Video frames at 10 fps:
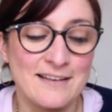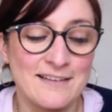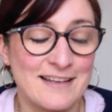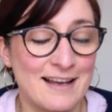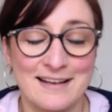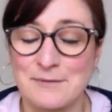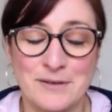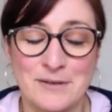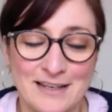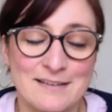Yeah,
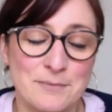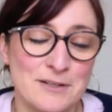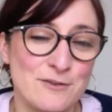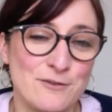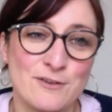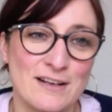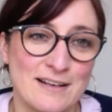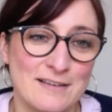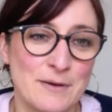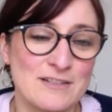it's been huge,
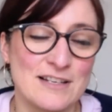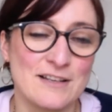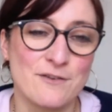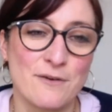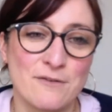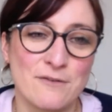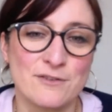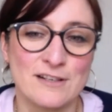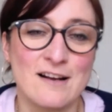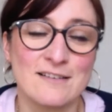and especially throughout
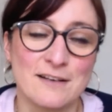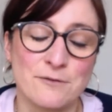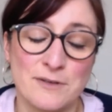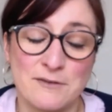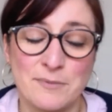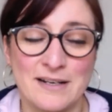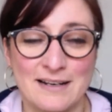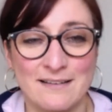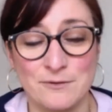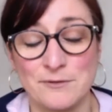lockdown, we've been
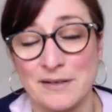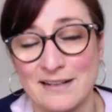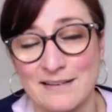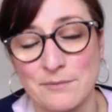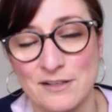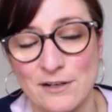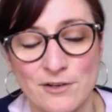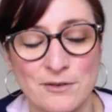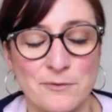exceptionally lucky.